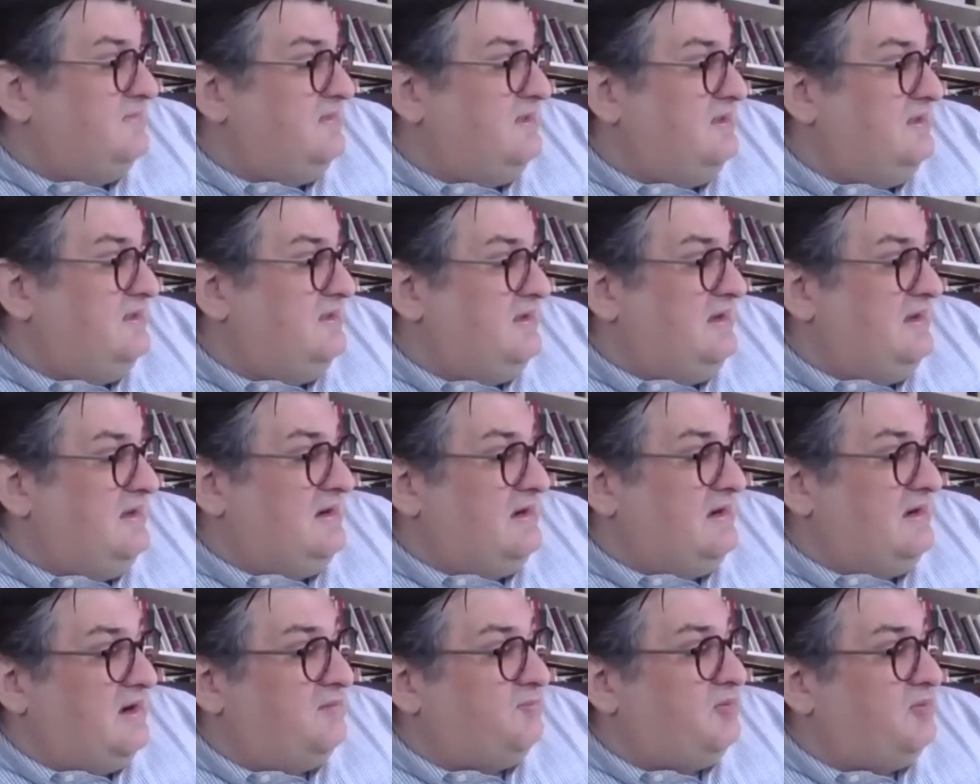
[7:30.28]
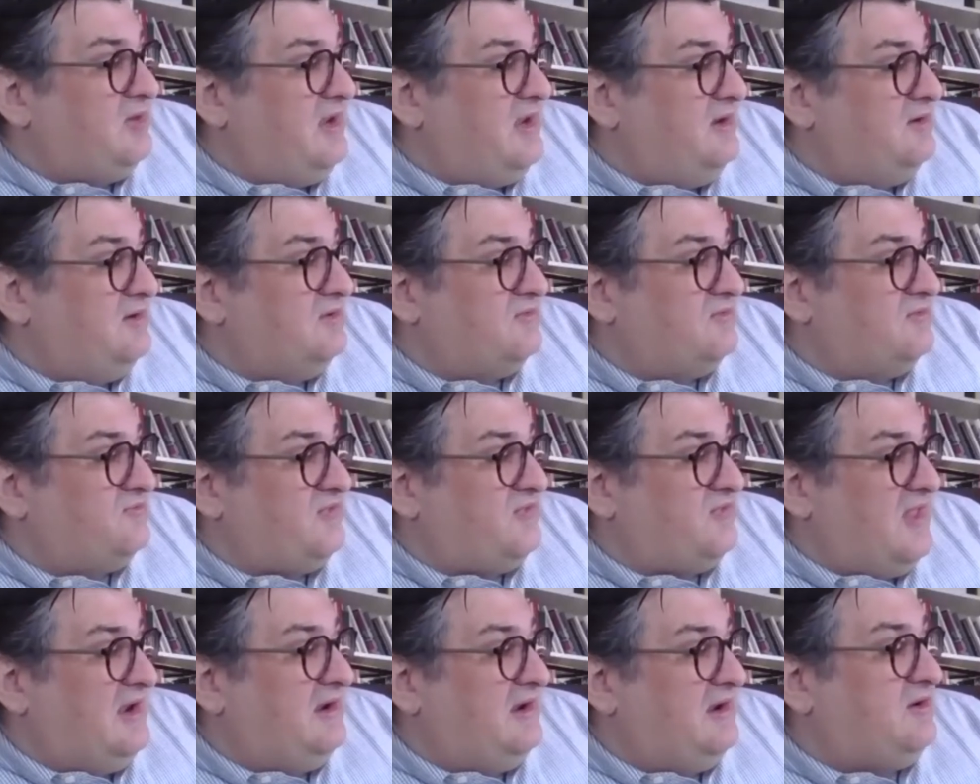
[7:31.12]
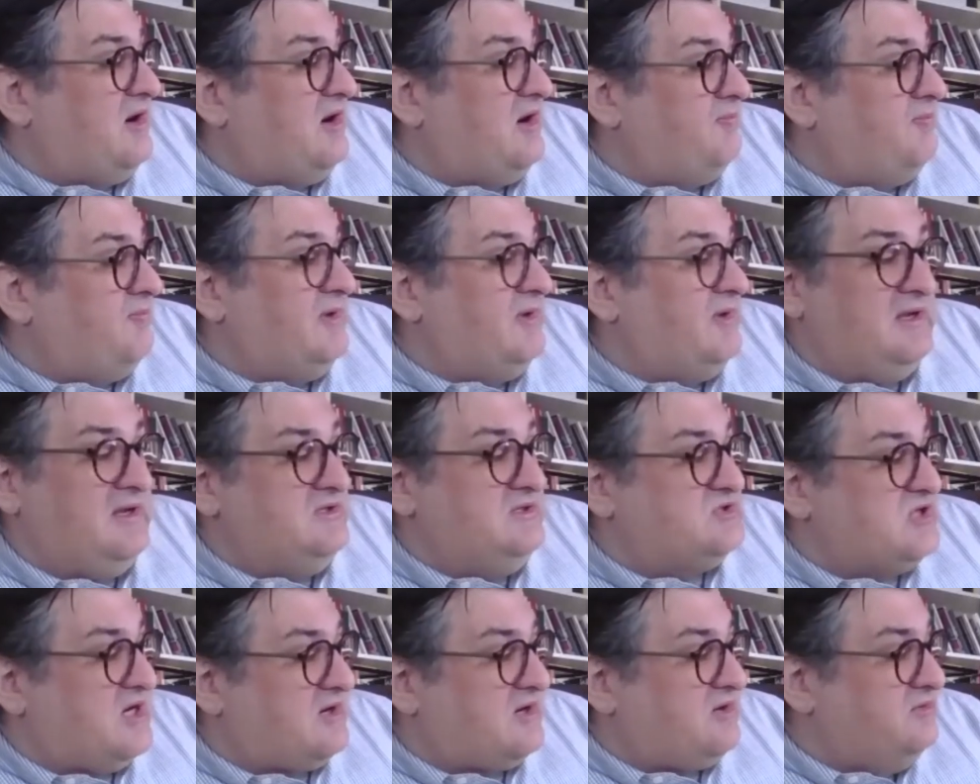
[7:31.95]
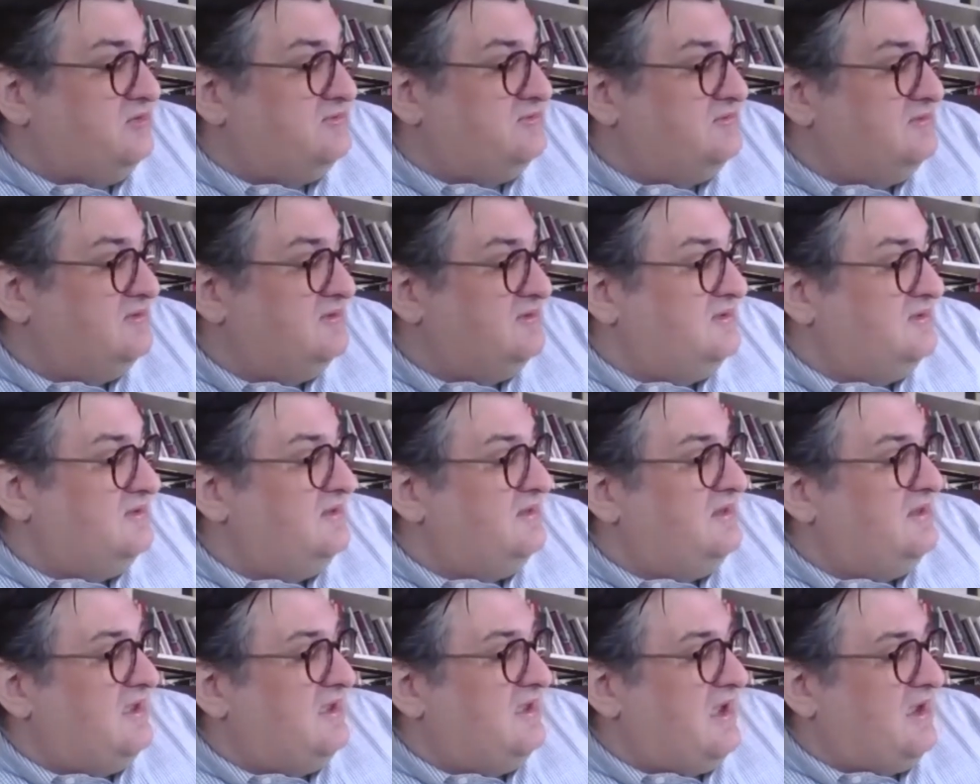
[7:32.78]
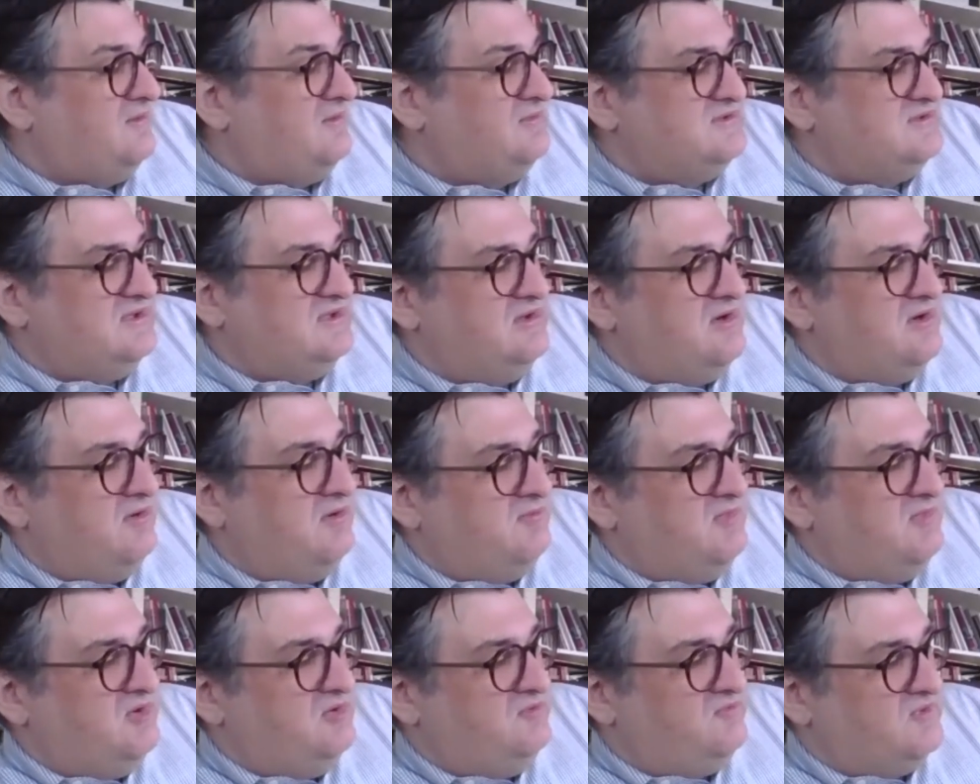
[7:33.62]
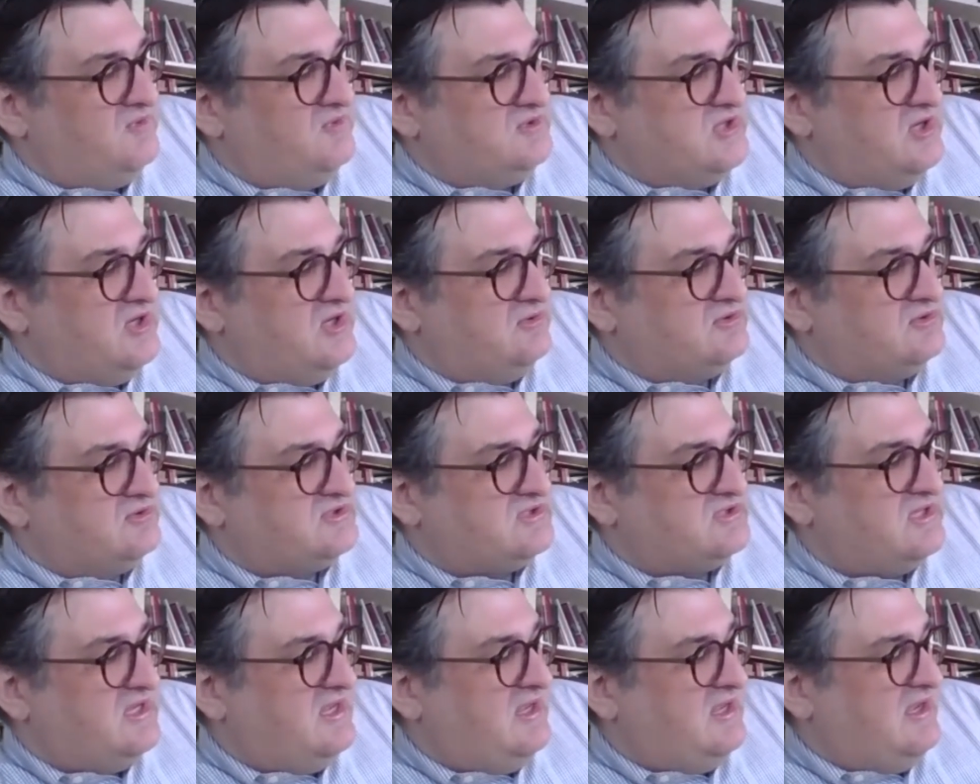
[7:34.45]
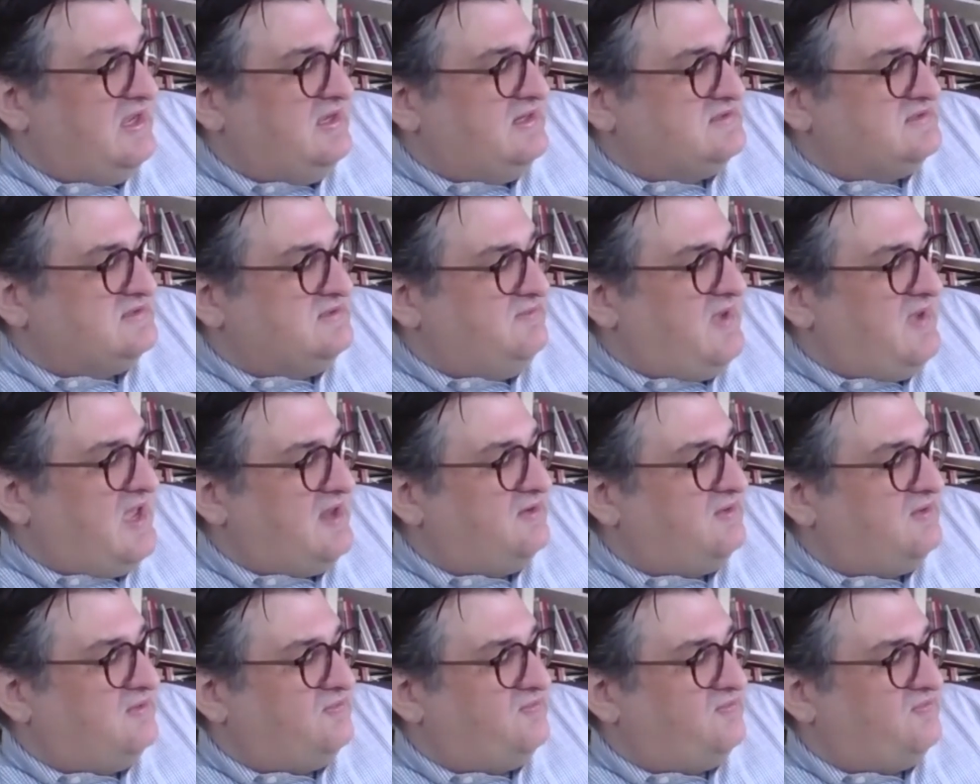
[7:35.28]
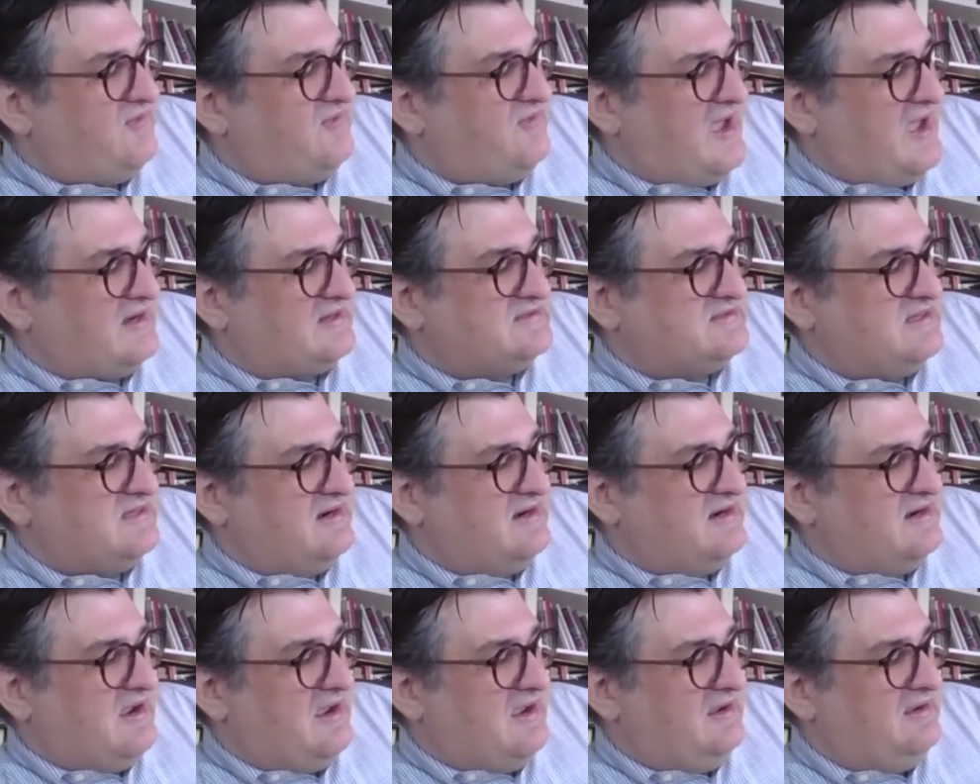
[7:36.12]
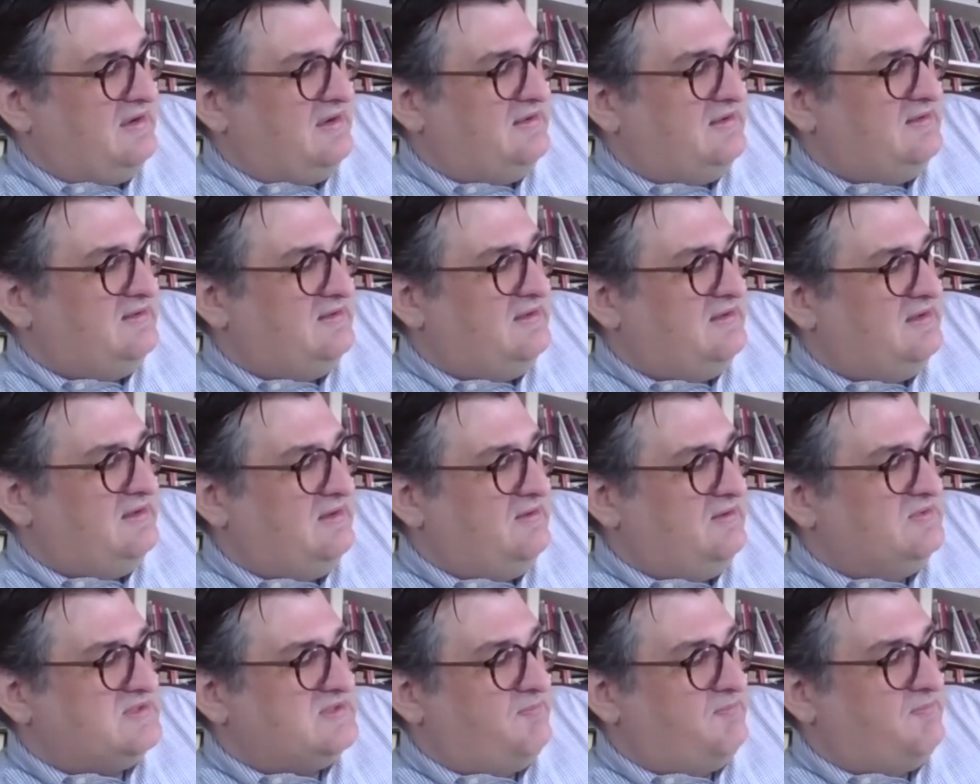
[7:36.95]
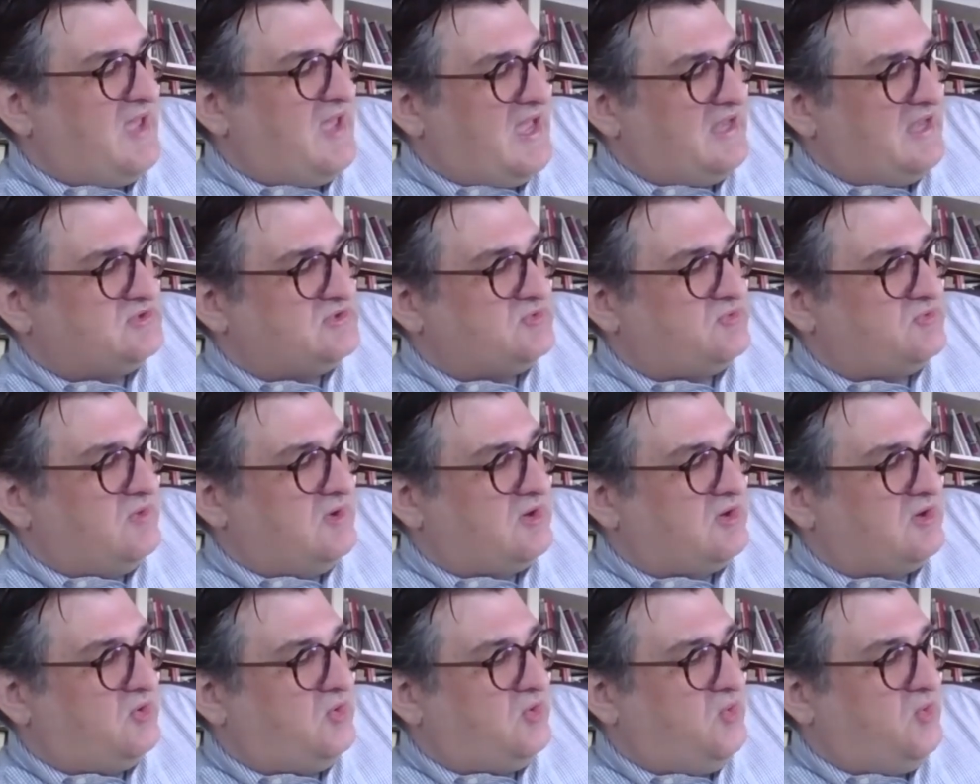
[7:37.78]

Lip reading: "In an airplane or a flying carpet," he chuckled. I was in no mood for jokes, and as a matter of fact, said I, "it was a patchwork."